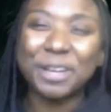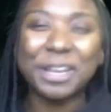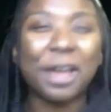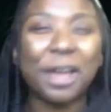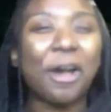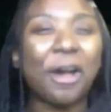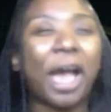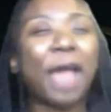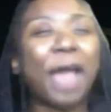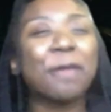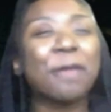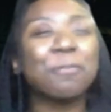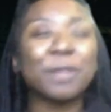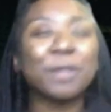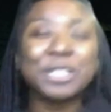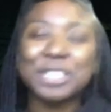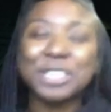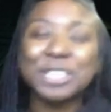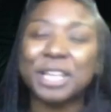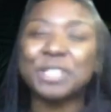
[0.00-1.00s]
No, I
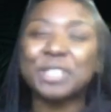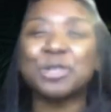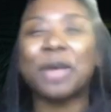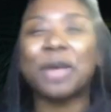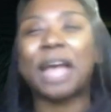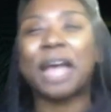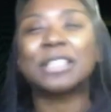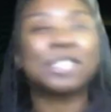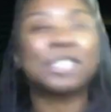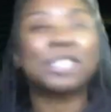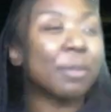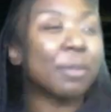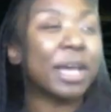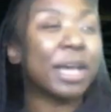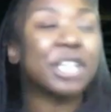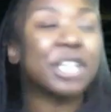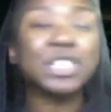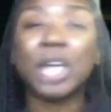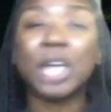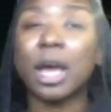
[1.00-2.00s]
appreciate you guys so
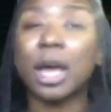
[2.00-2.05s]
much.